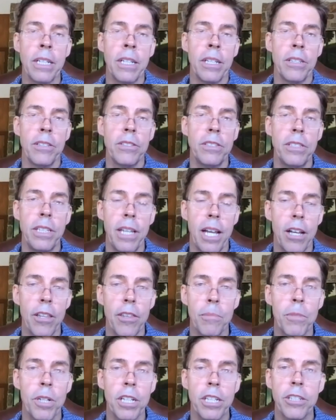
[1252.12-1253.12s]
see how
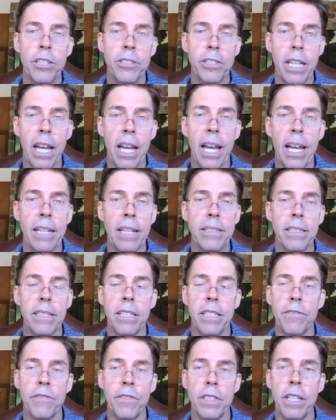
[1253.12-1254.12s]
the market reacts.
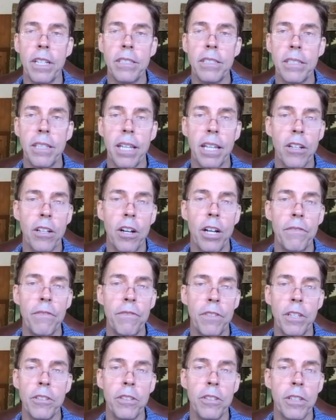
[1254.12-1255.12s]
And if it doesn't take
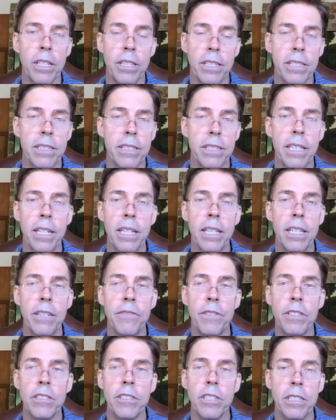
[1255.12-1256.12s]
off, then you can just kill it.
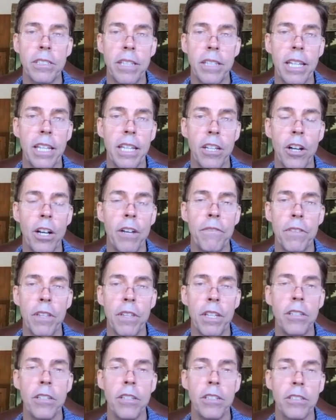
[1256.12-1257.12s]
If it starts taking off,
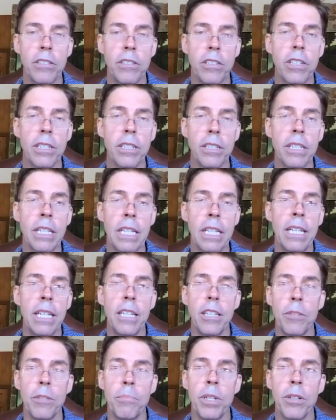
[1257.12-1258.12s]
then you can start
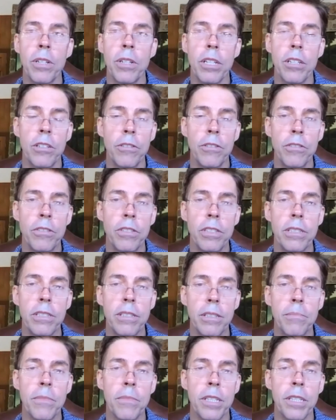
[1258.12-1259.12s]
either building a new
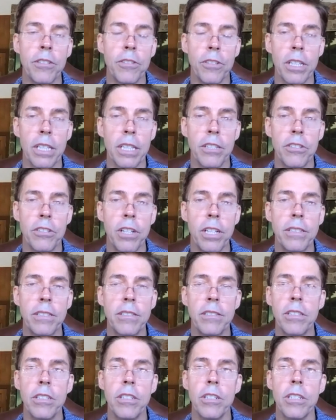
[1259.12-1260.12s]
system that really
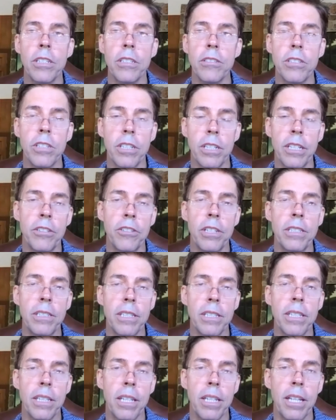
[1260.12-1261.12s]
addresses it, or start
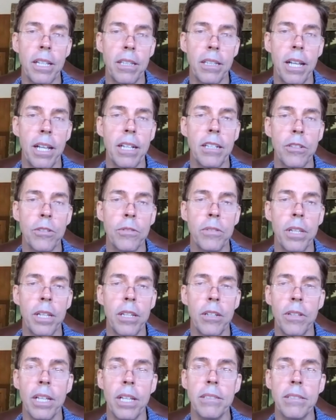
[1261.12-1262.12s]
addressing the technical debt on that